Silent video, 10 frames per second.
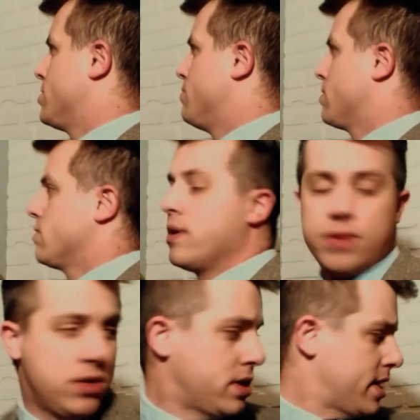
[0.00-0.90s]
book do I
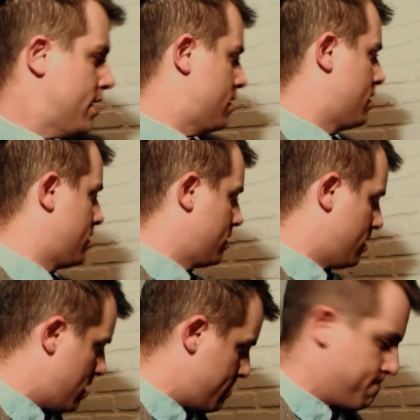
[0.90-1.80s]
want to look at?
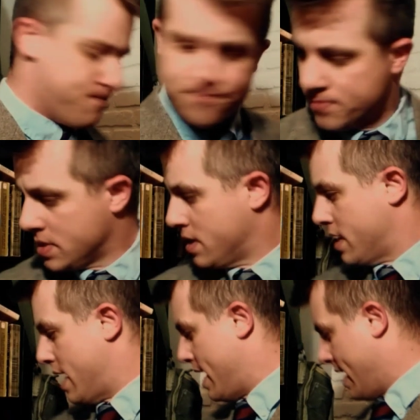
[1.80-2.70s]
I